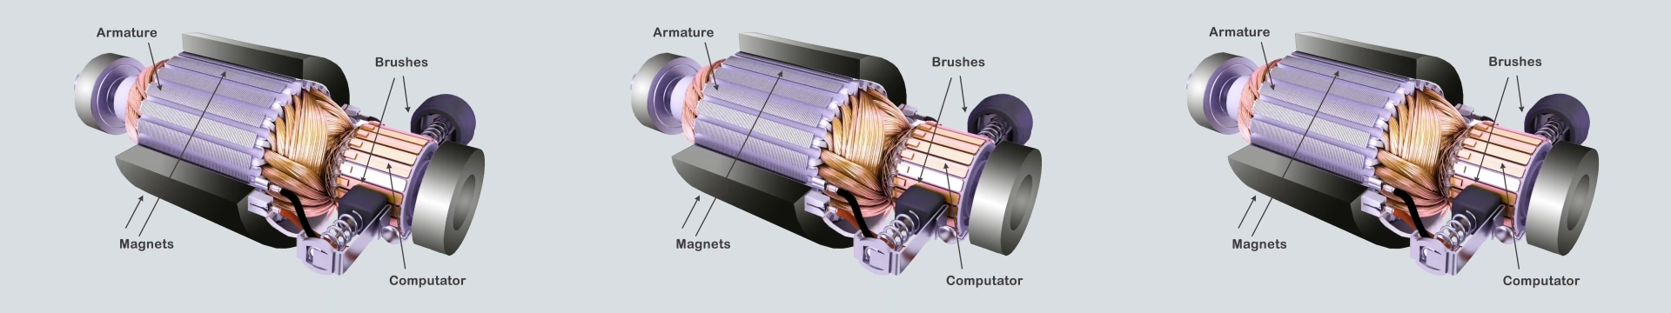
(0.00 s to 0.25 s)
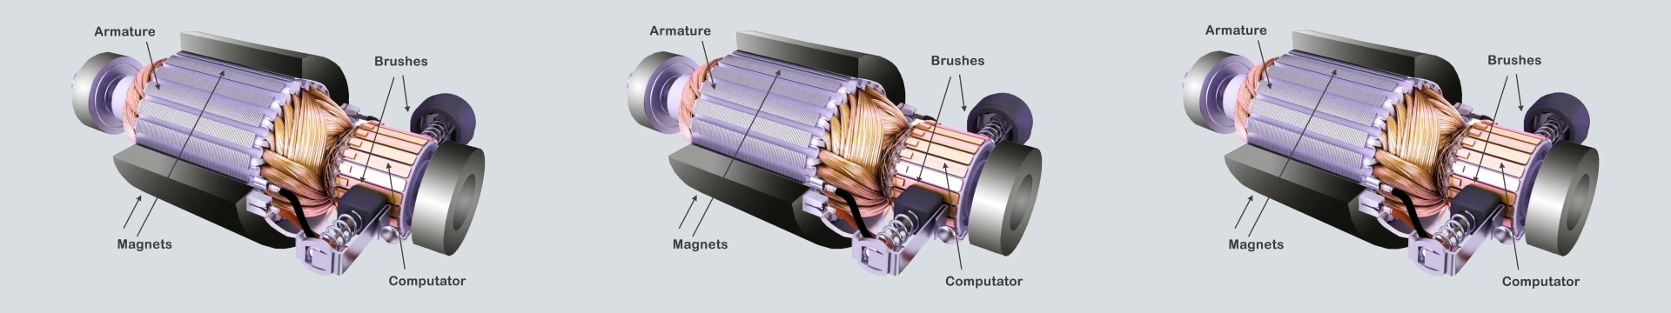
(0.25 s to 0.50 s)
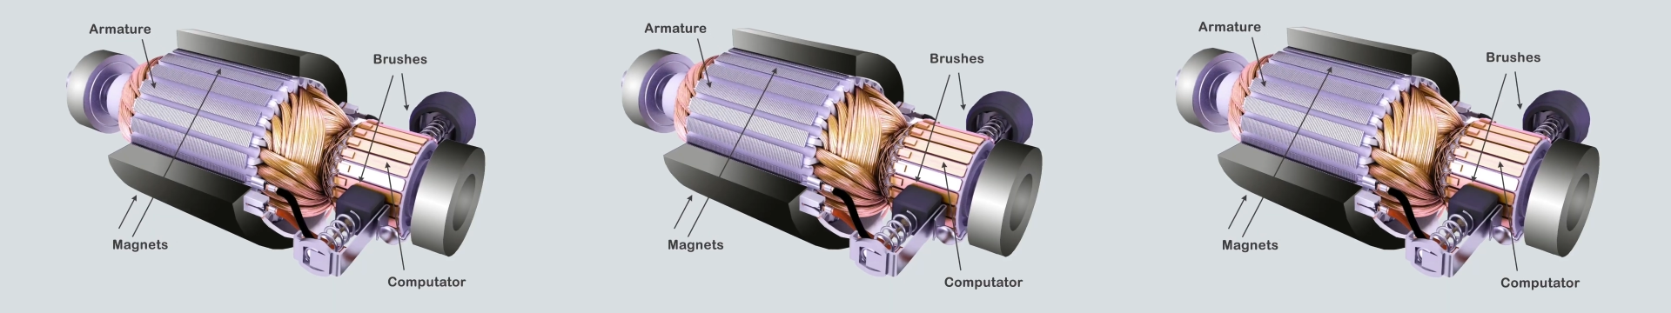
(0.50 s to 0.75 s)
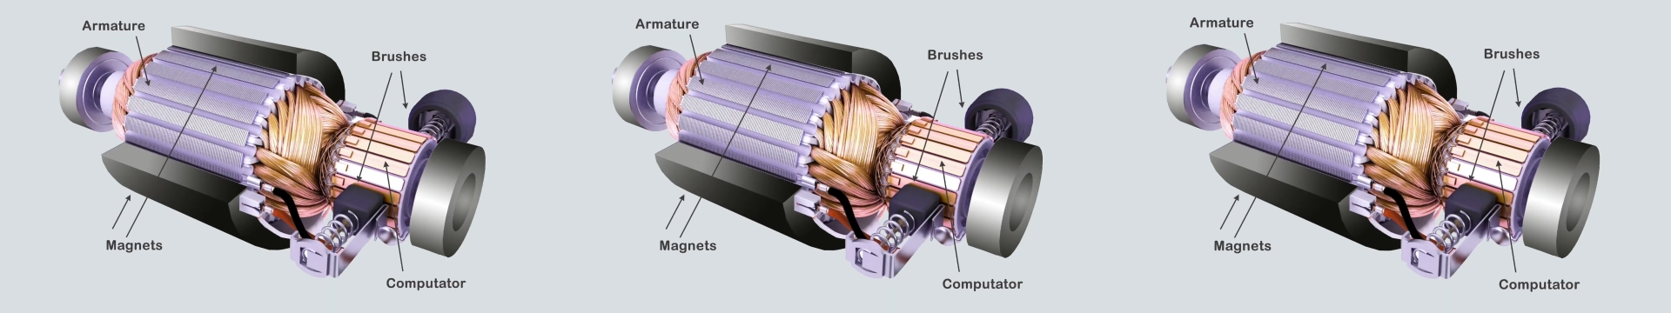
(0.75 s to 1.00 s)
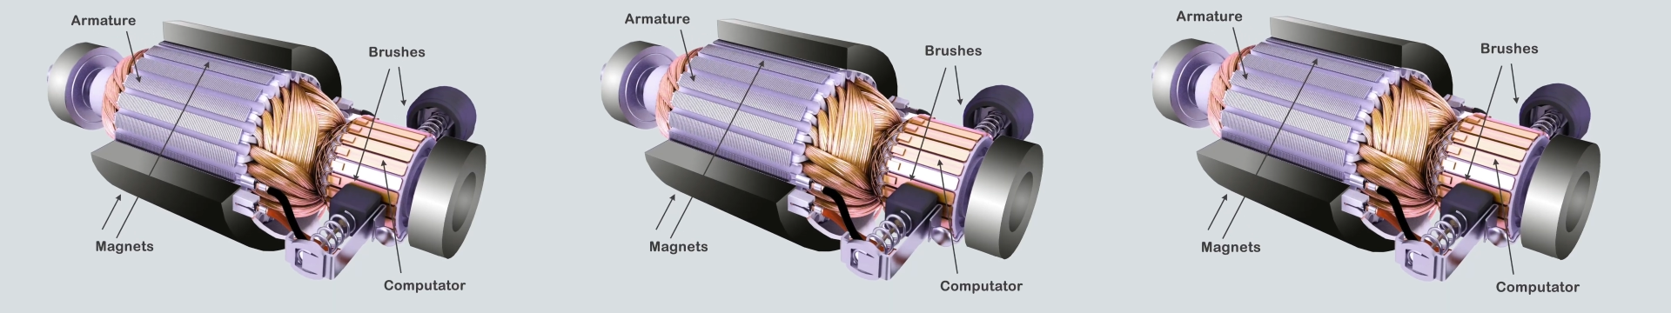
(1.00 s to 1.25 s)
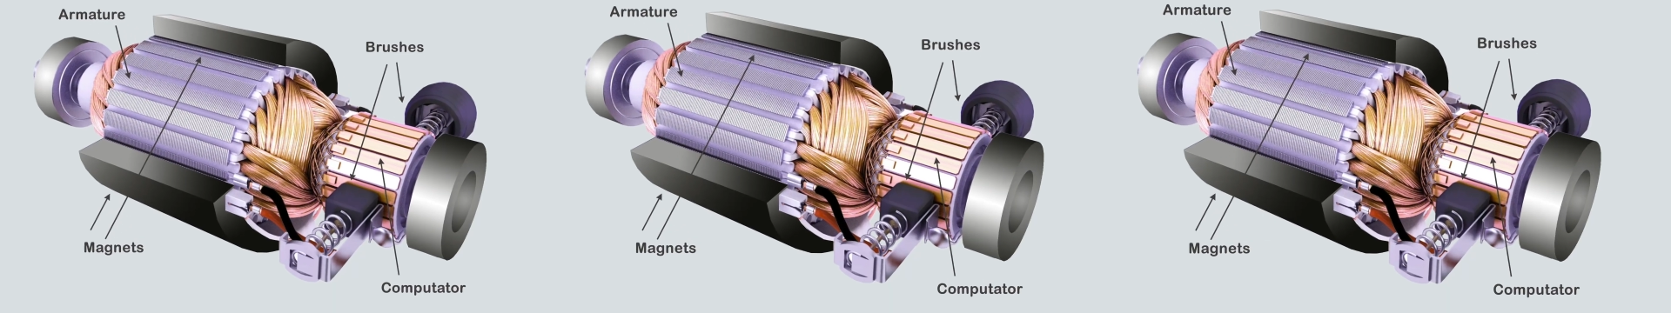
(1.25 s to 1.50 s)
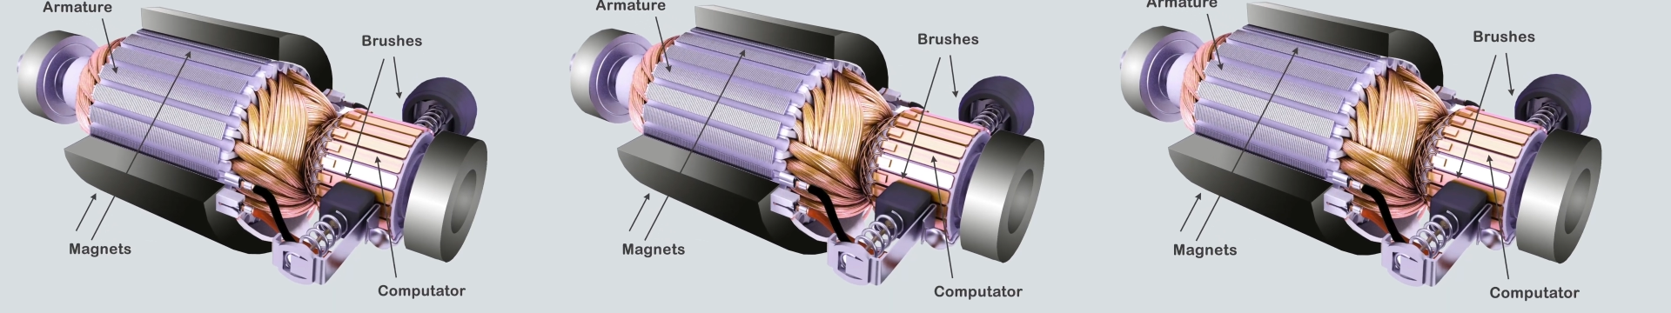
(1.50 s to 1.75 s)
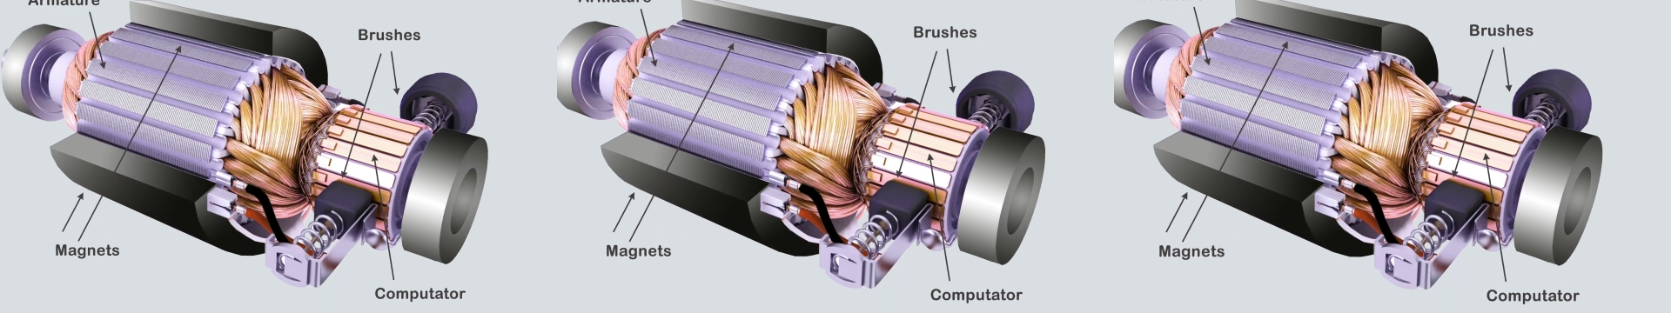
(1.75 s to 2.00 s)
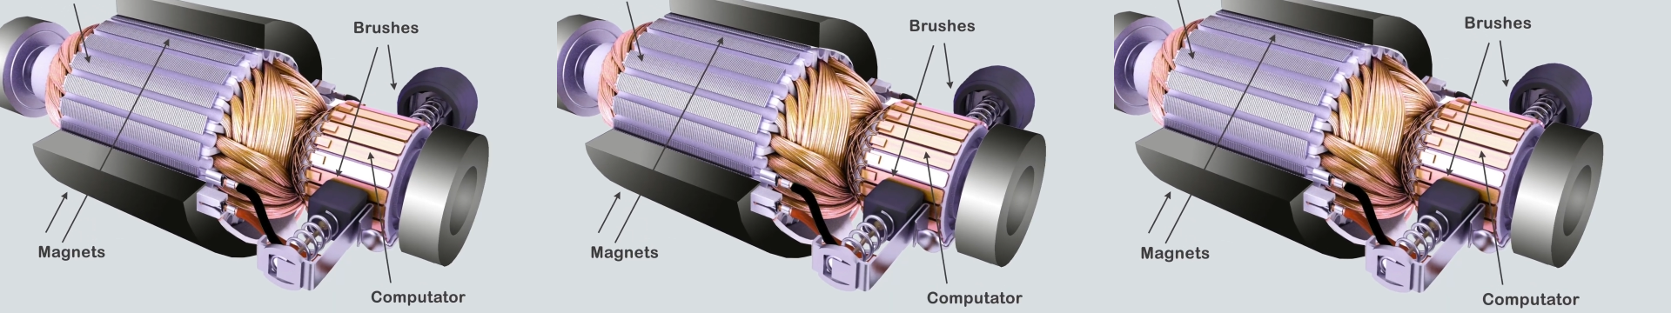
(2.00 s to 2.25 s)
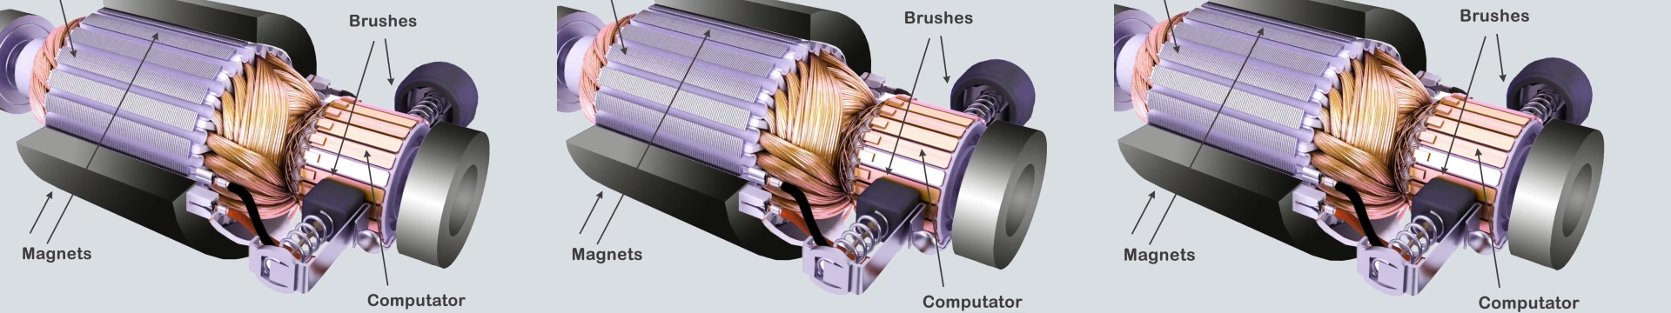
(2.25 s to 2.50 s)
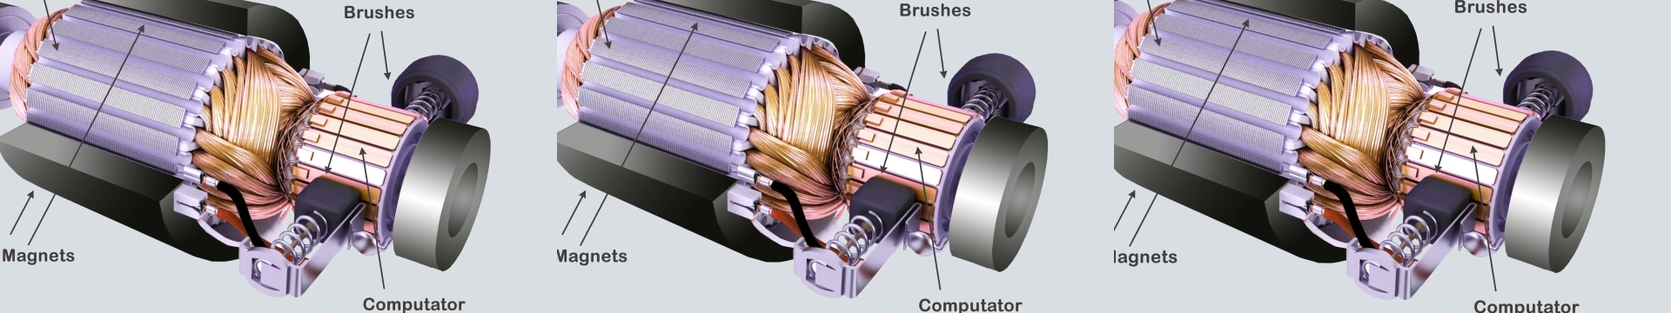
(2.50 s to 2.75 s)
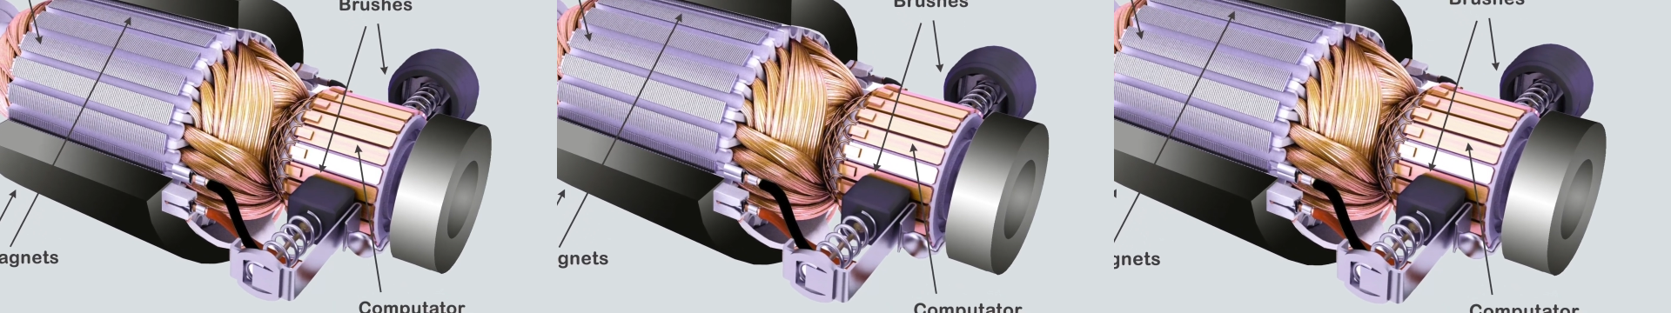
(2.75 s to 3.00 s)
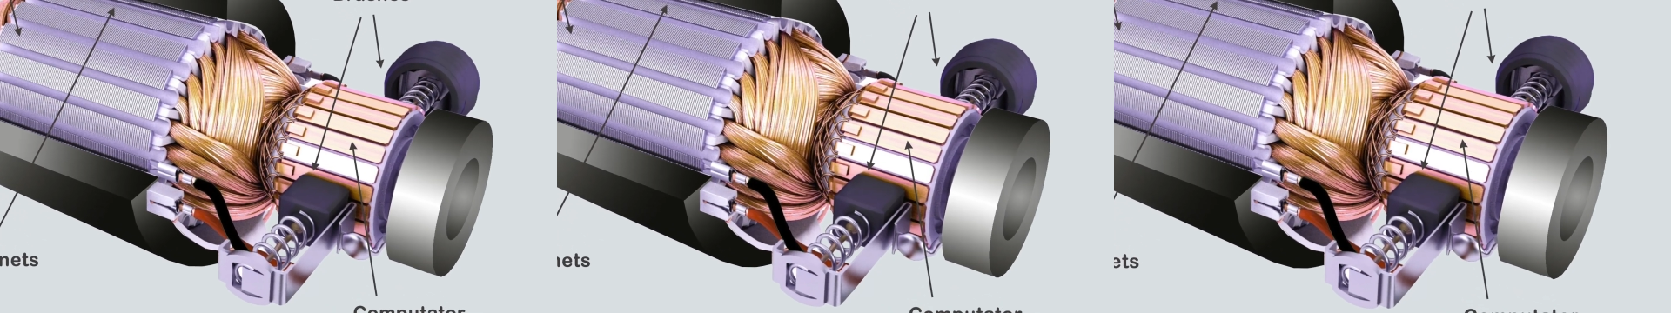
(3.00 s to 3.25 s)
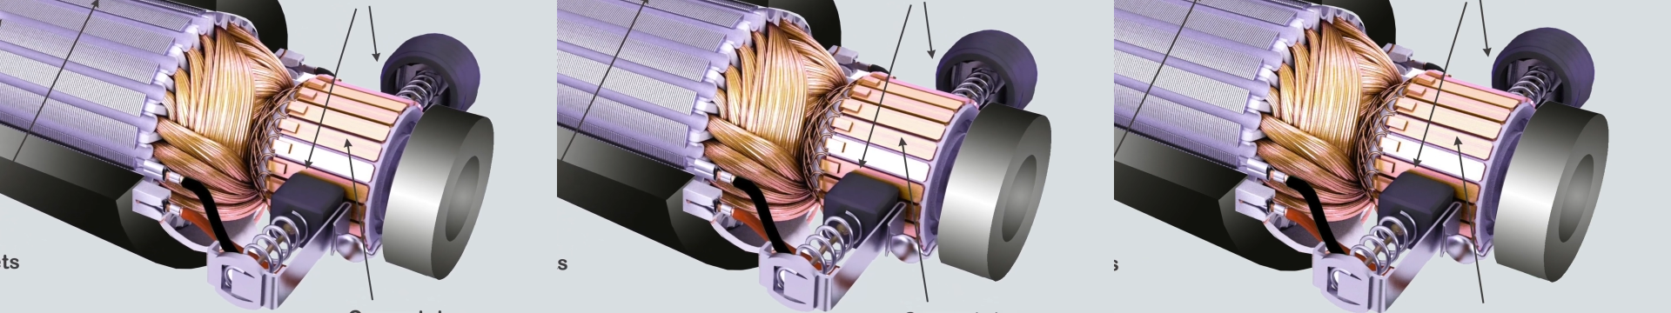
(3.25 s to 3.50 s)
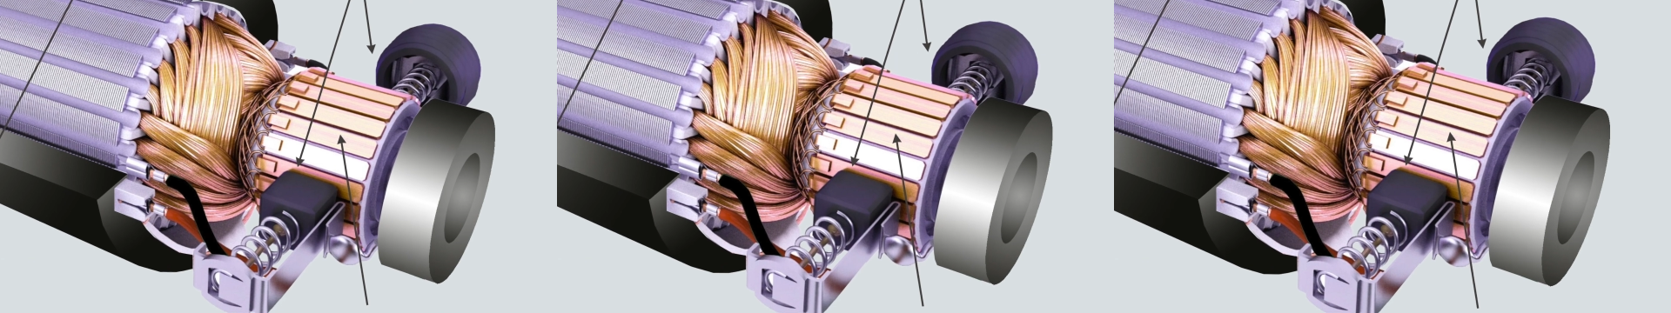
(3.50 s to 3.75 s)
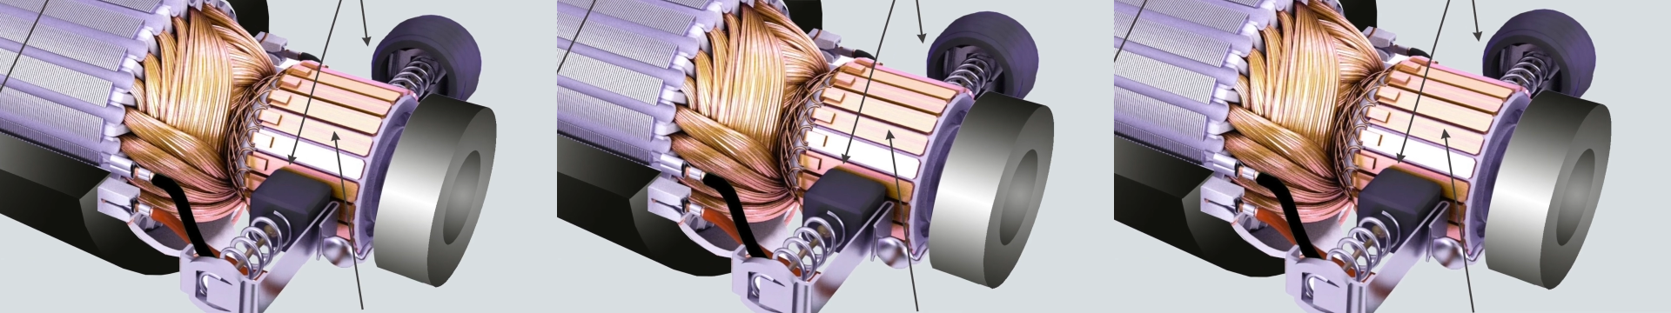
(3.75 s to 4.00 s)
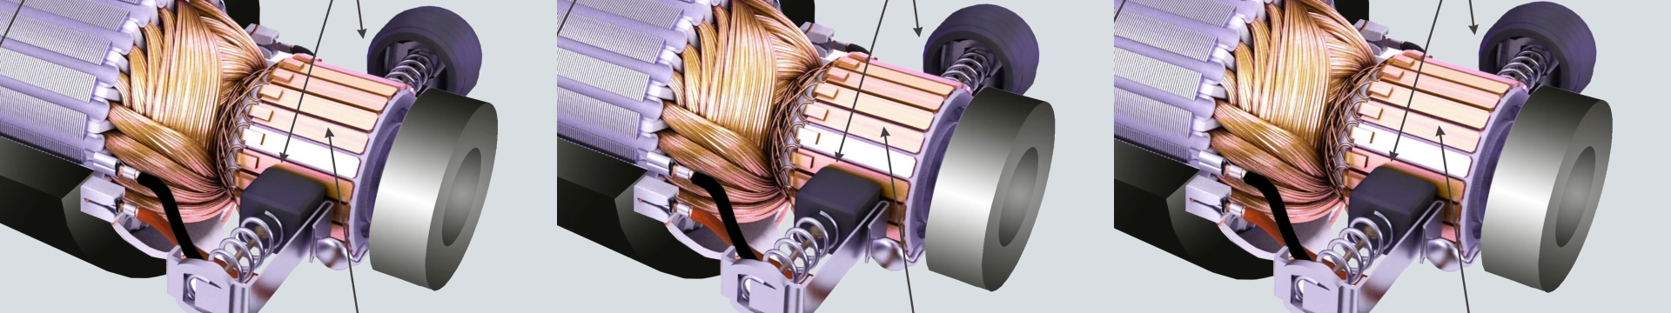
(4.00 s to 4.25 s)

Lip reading: [unreadable: no face in view]